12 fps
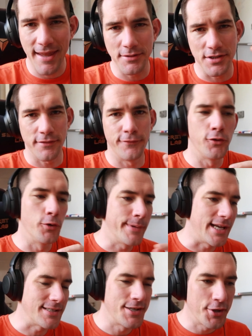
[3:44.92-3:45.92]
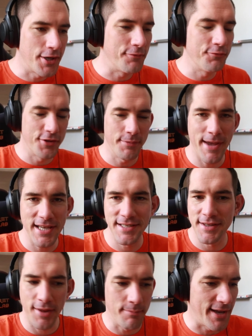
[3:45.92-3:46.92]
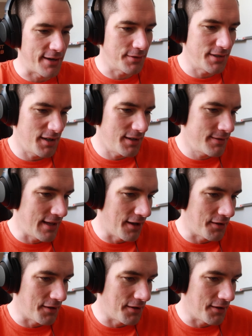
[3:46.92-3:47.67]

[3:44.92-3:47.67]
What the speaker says: that was just 4 minutes looking for the best thumbnail. And you